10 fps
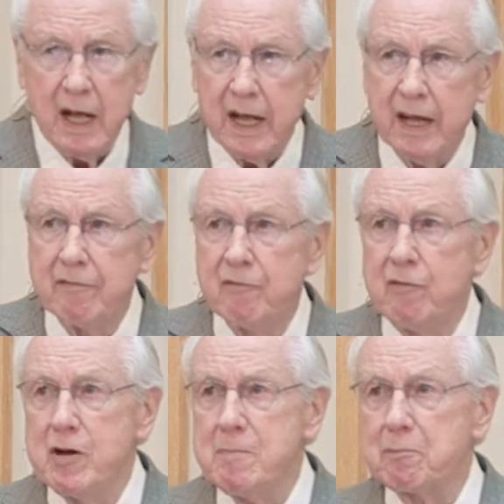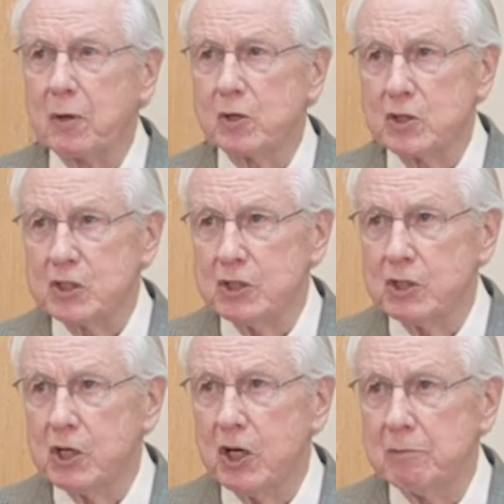Every
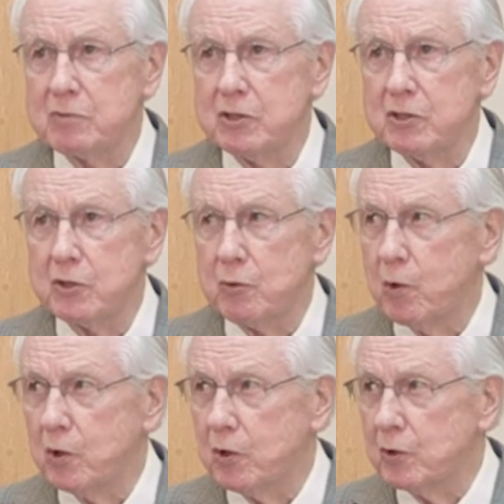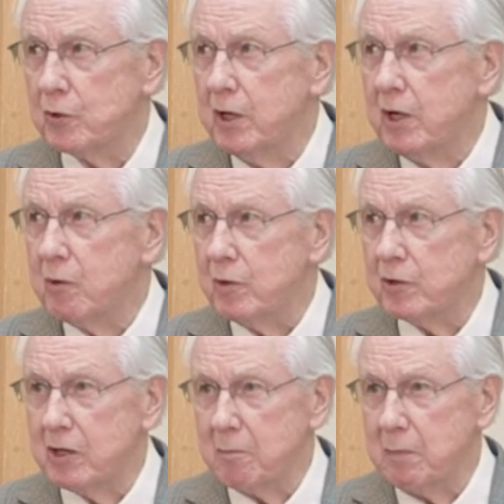person comes into the world
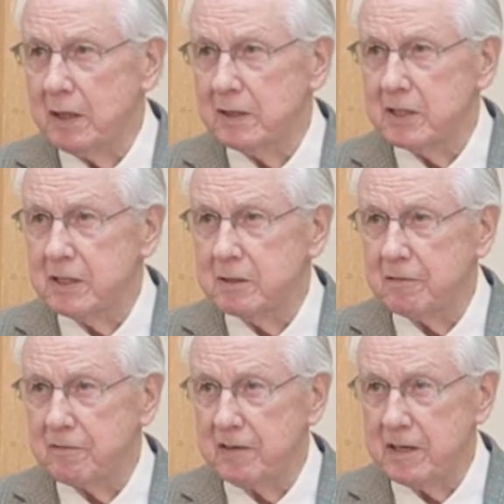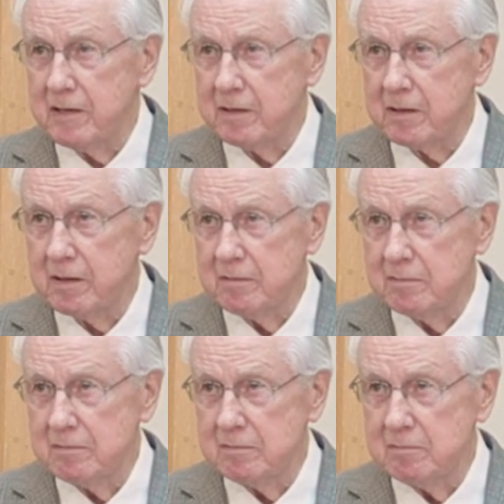with the ability to faith.
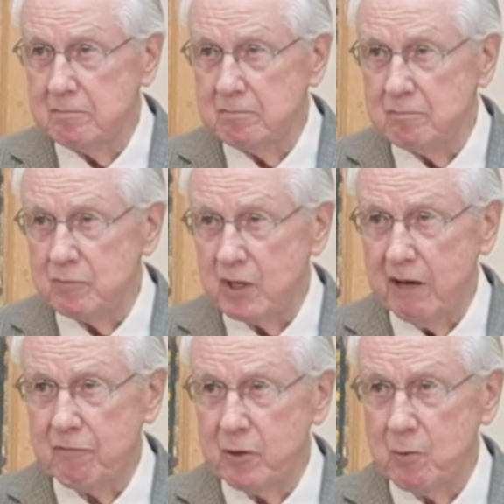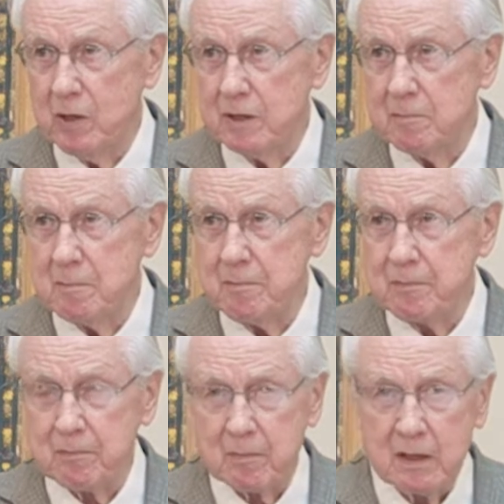Everyone.
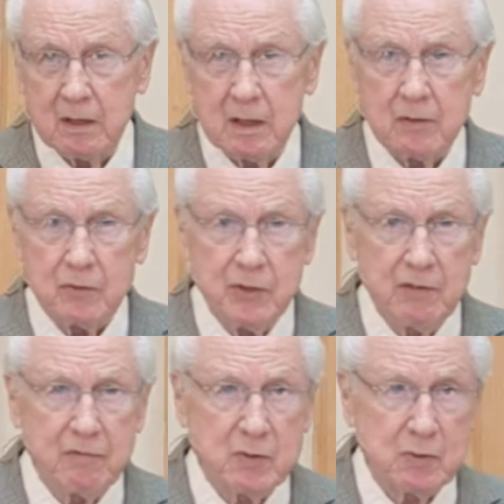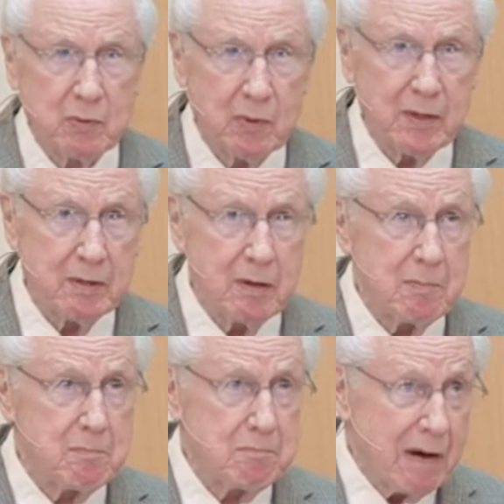The difference
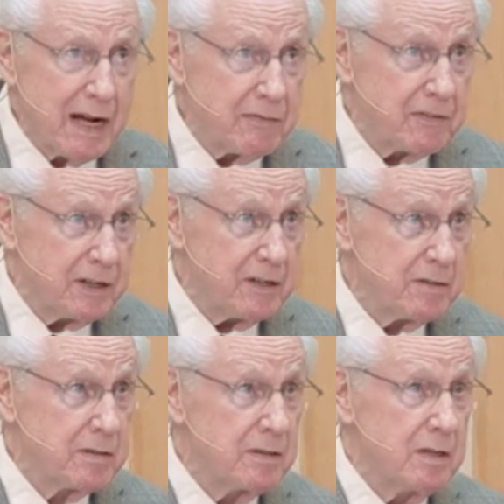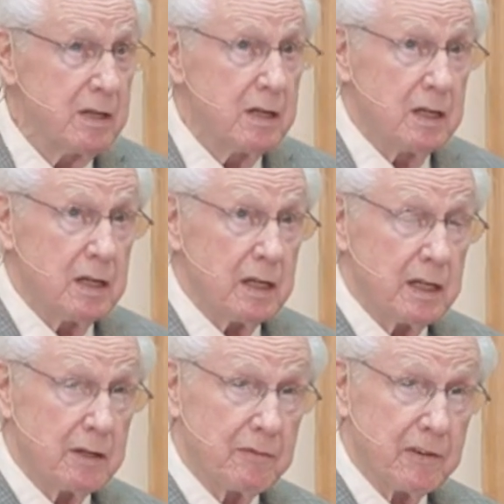between my faith
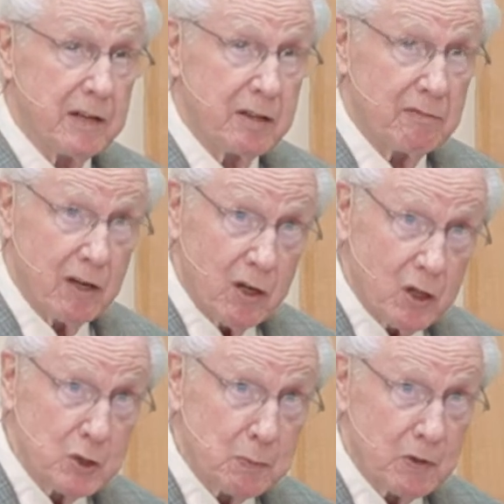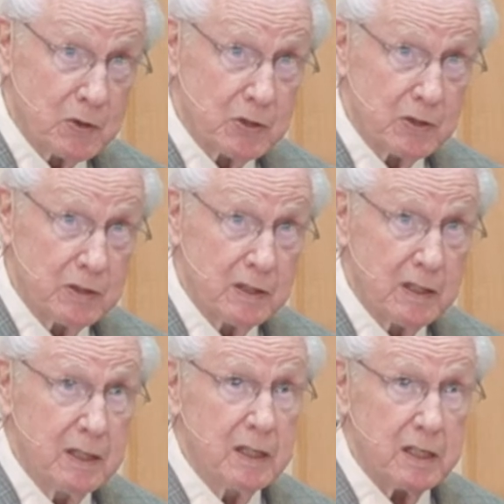and the faith of a lost person
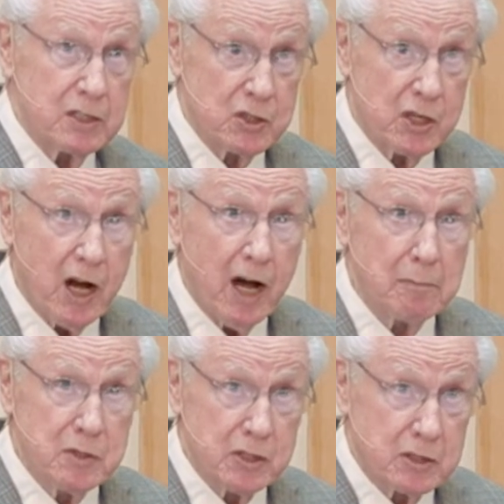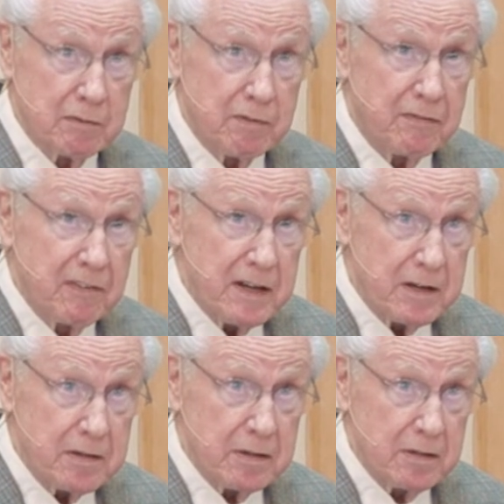is the object of the
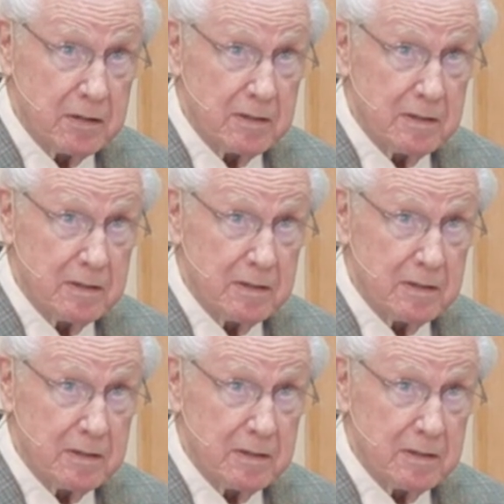faith.